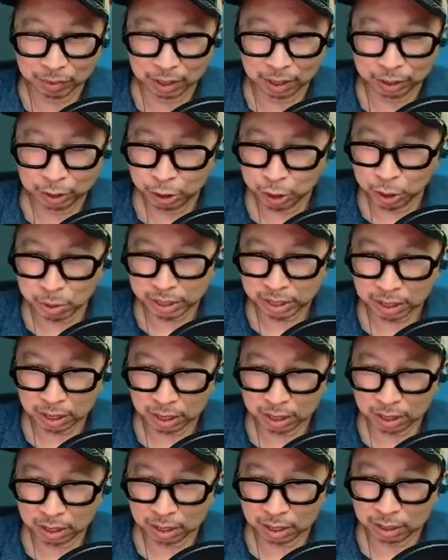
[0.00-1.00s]
do you know
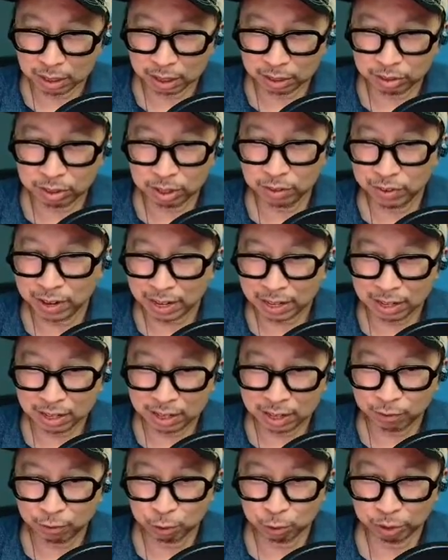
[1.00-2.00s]
a TV I can
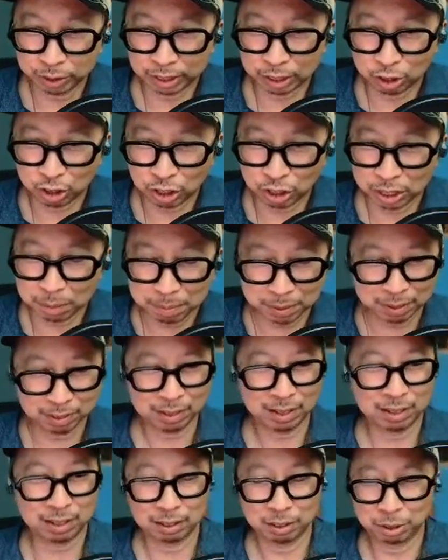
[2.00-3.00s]
get for really cheap? He's
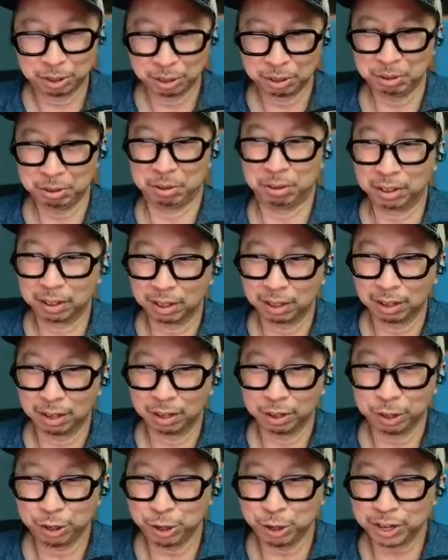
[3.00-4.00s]
like, dude,
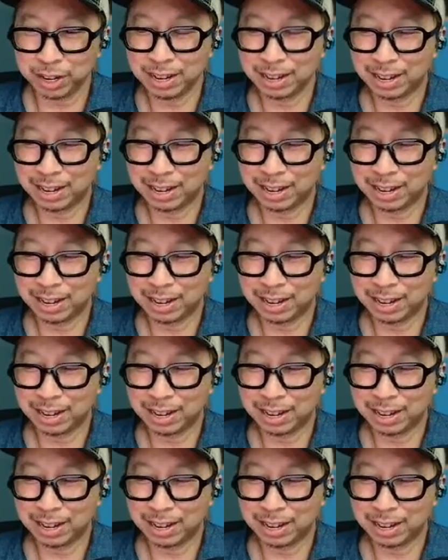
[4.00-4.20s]
you can